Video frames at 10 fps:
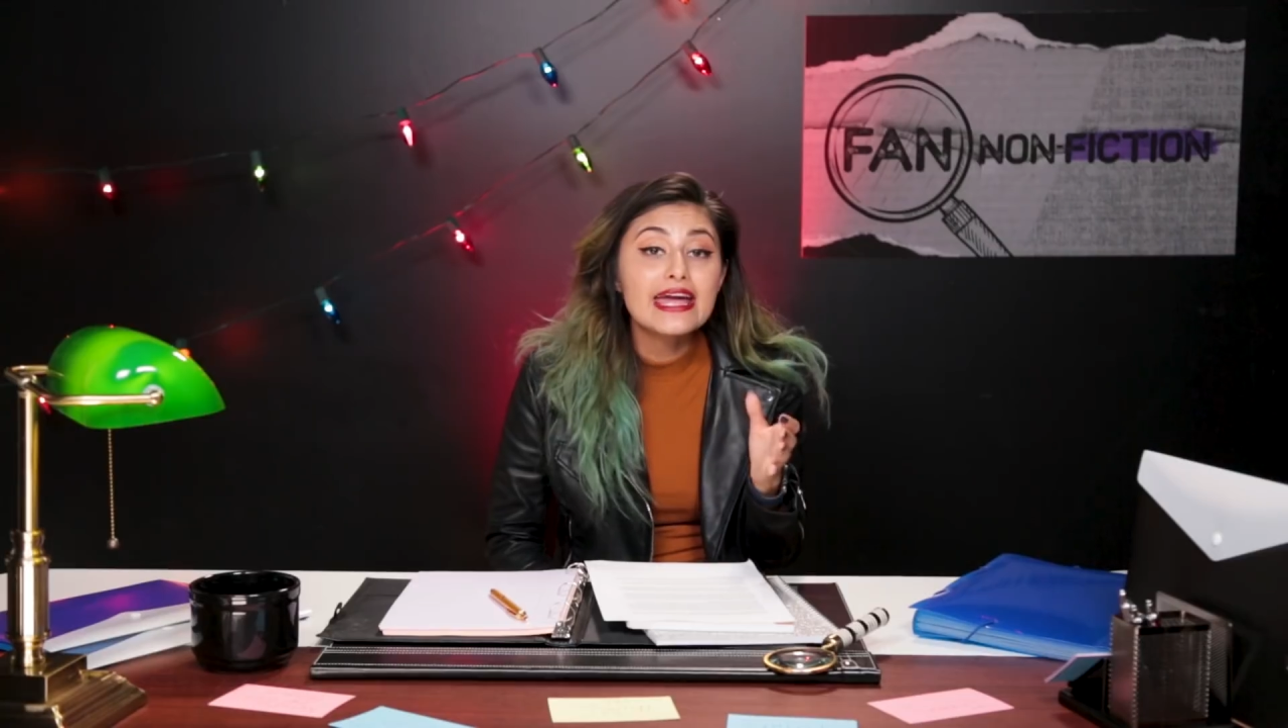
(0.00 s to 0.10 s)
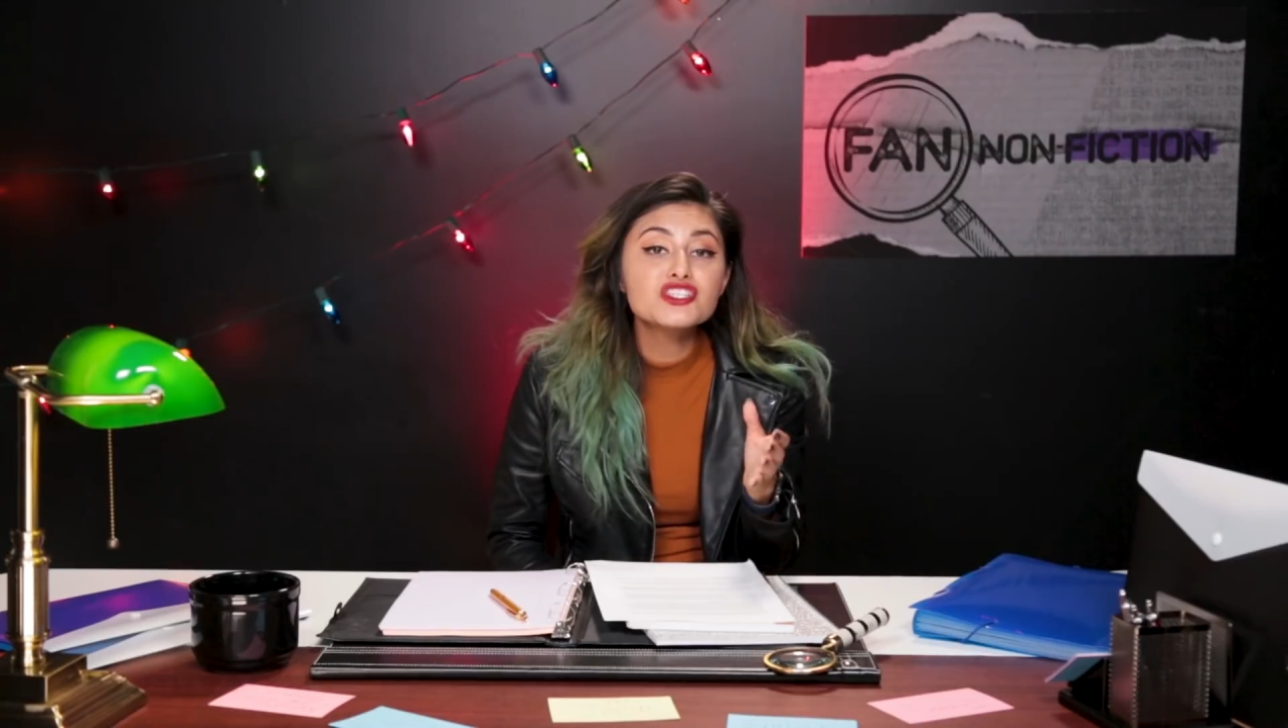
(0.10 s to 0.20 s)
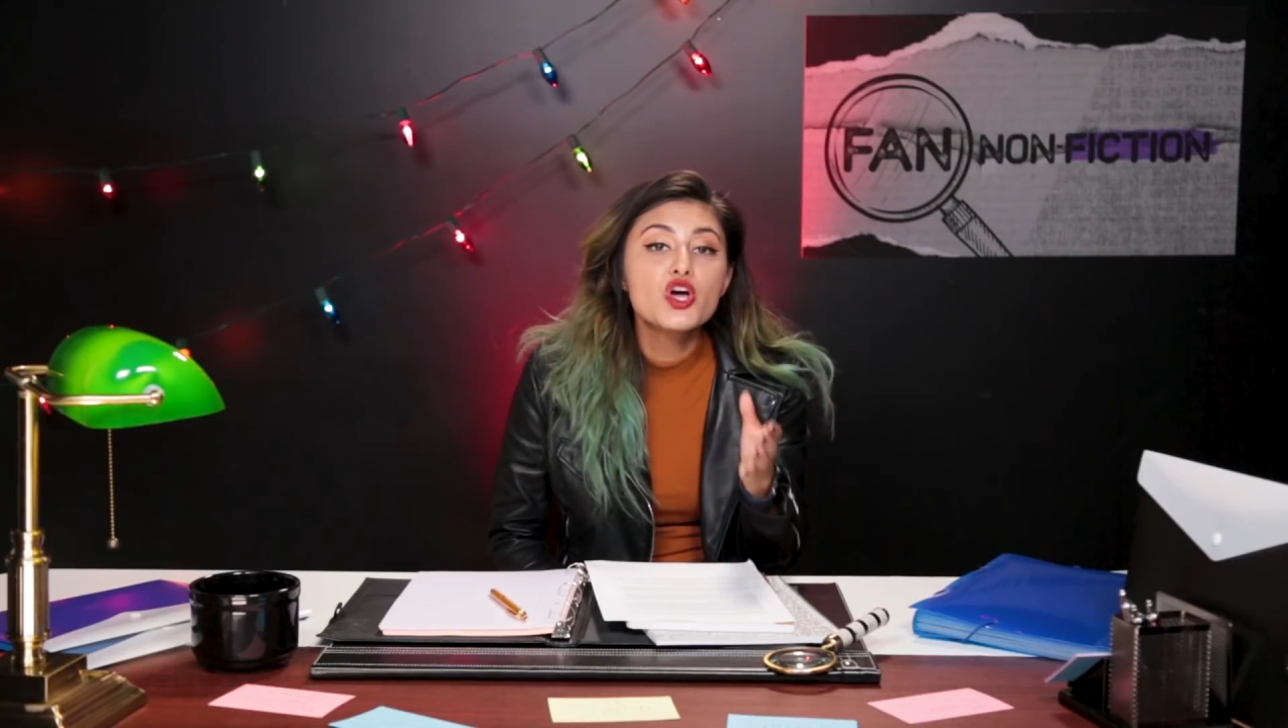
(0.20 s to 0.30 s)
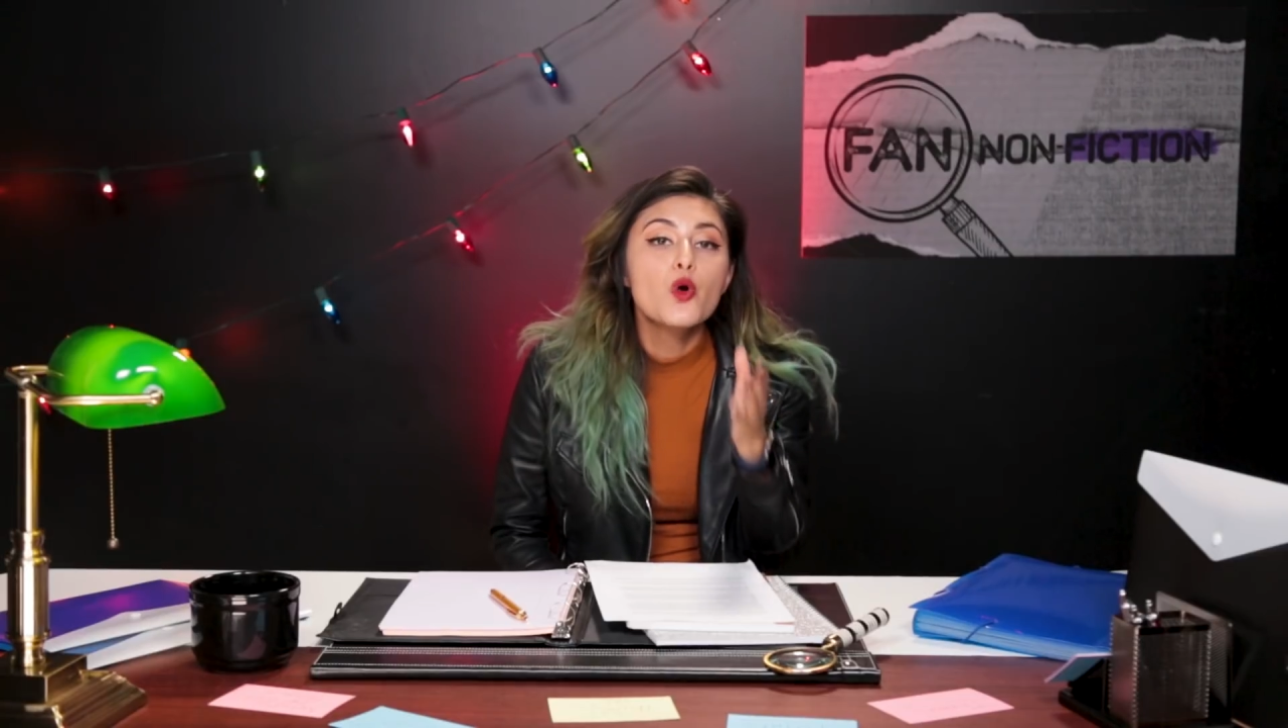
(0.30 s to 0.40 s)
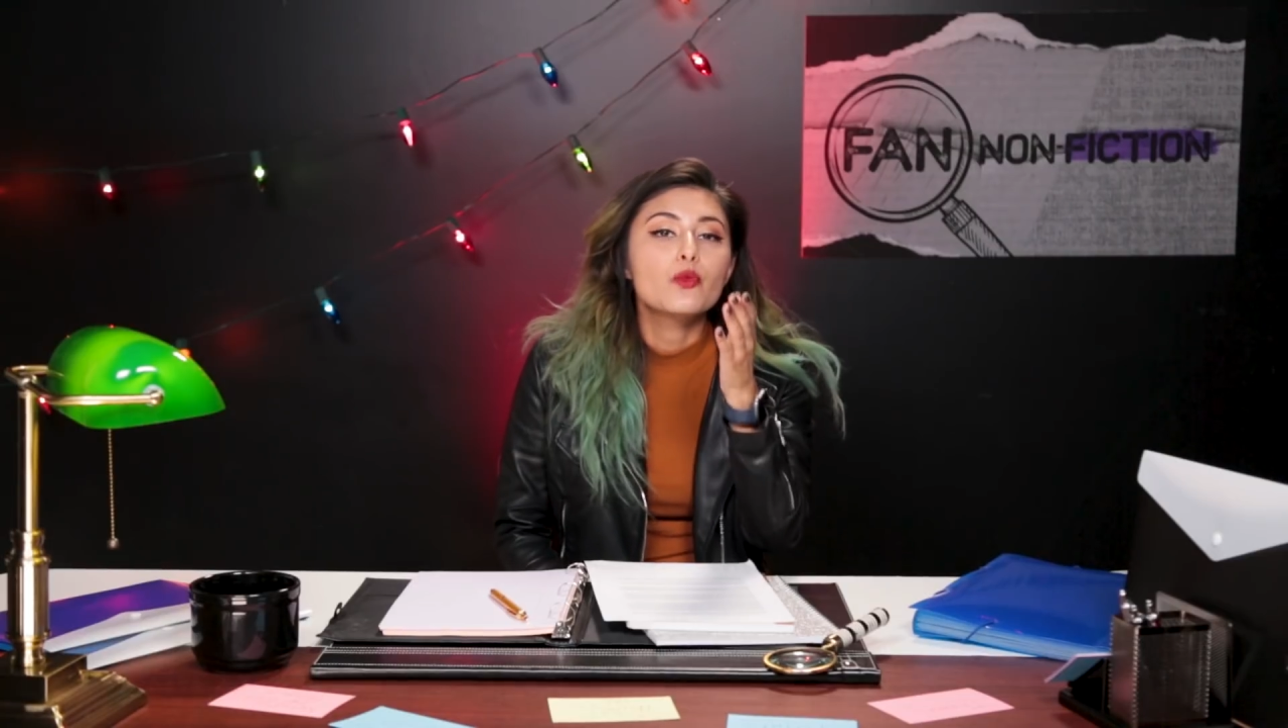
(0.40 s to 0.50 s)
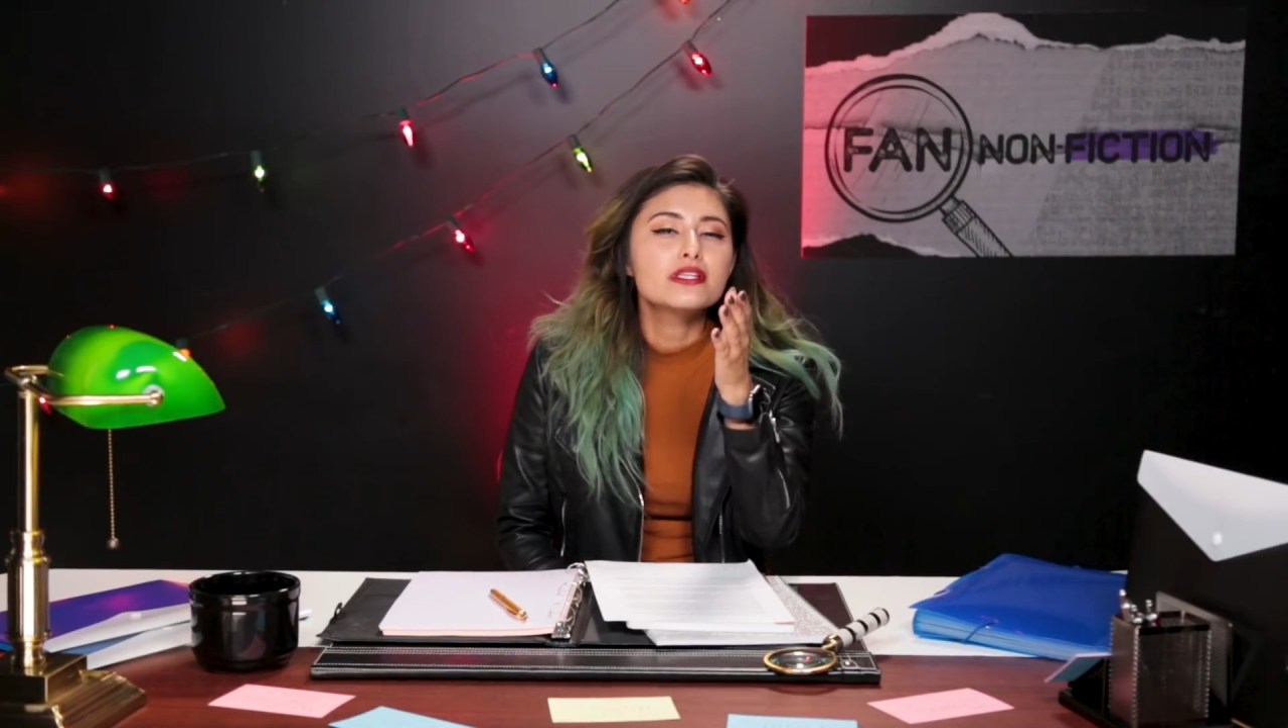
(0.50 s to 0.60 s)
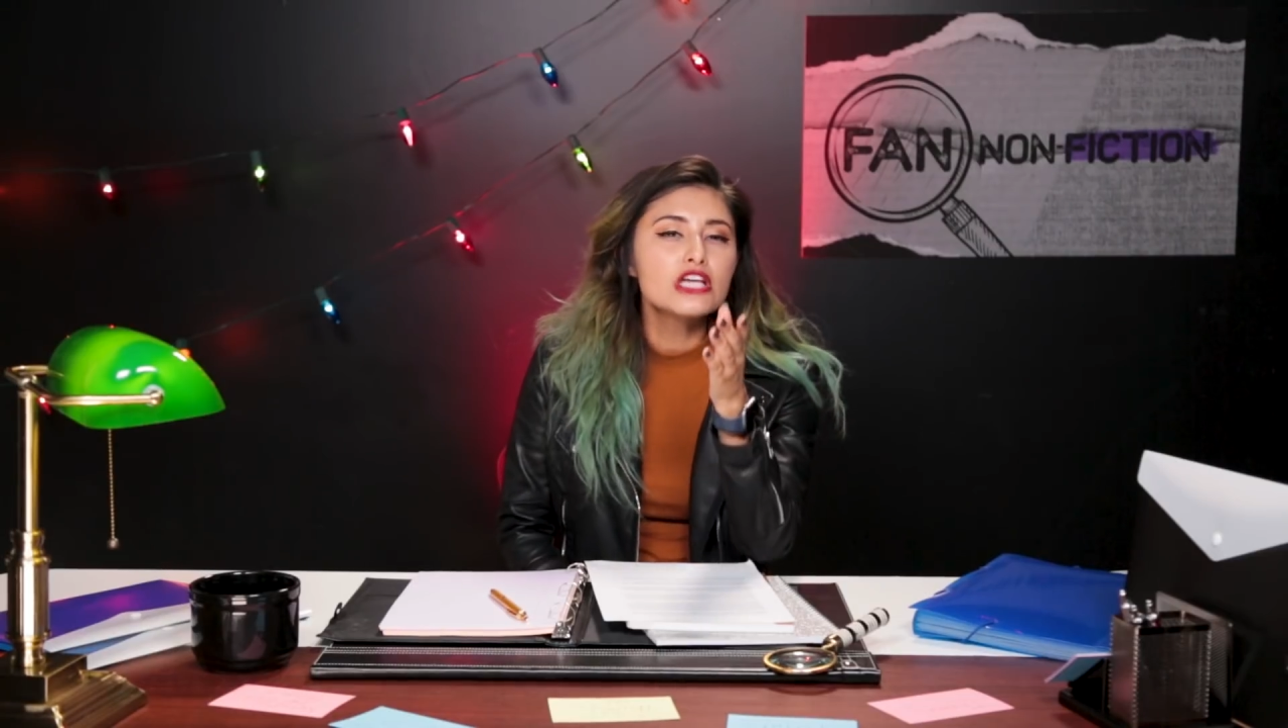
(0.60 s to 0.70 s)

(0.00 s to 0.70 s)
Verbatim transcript: And when